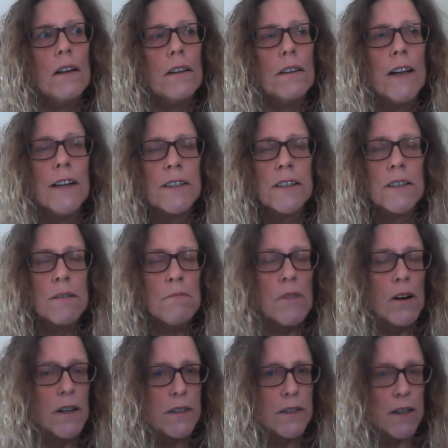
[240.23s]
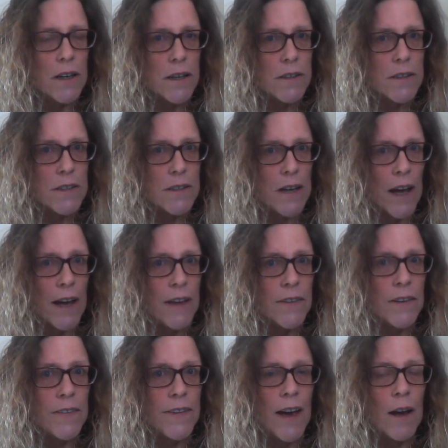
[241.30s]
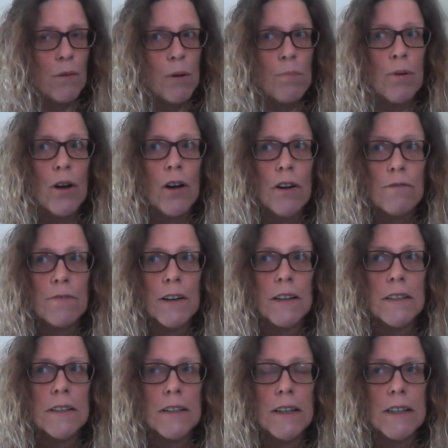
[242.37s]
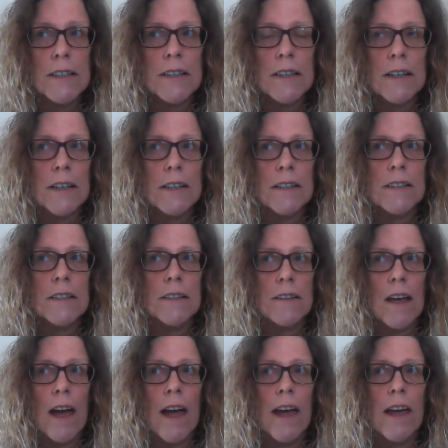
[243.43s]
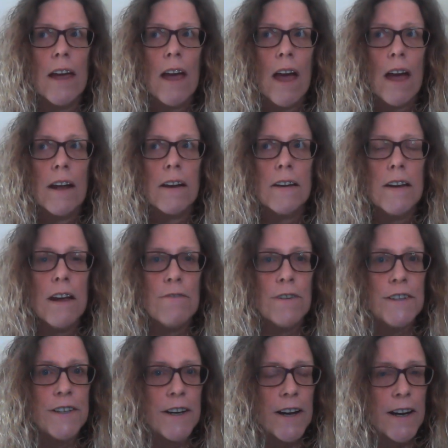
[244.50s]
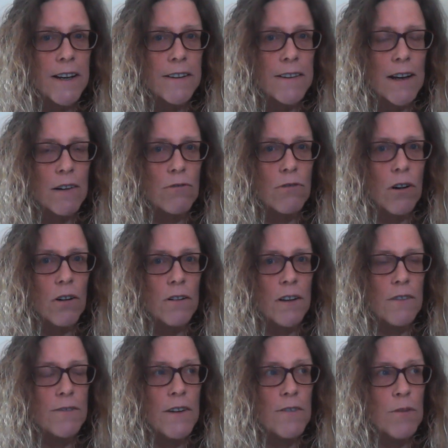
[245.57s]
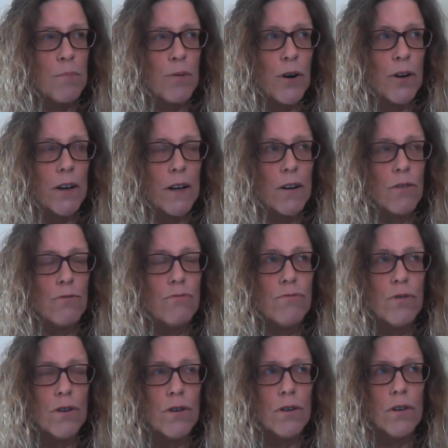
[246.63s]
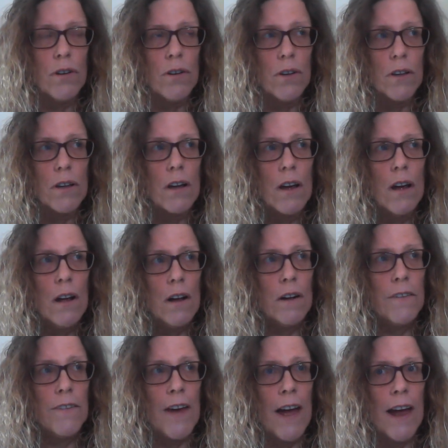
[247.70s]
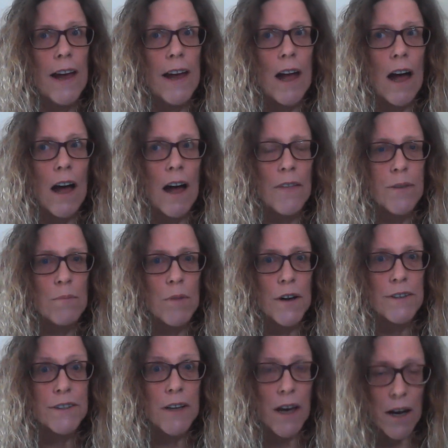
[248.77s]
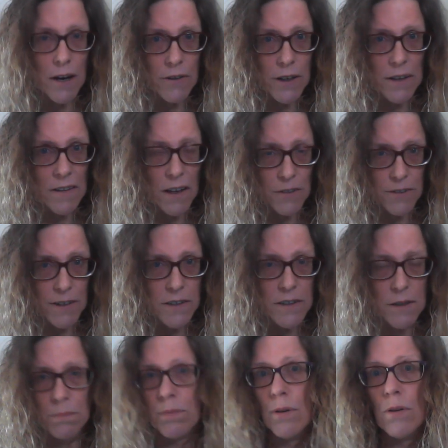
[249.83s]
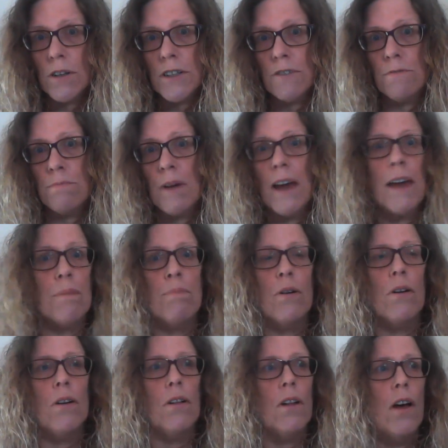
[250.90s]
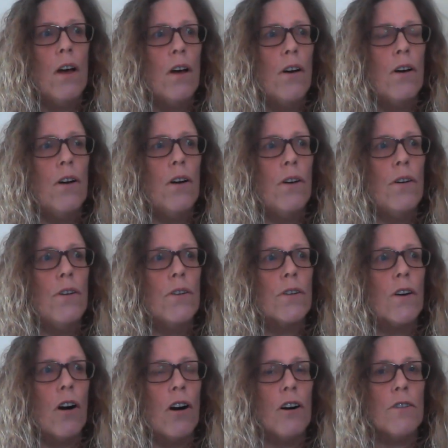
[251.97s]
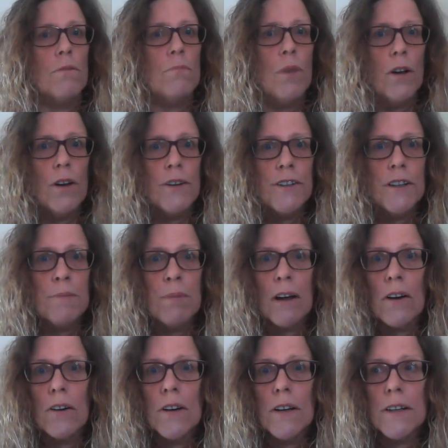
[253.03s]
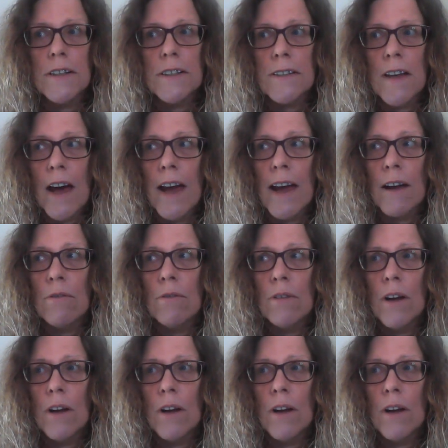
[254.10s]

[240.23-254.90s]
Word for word: let's surmise here to say that they were perfect citizens, they never did anything wrong, they've never broken a rule, they are the most caring, loving, supportive people who got murdered because they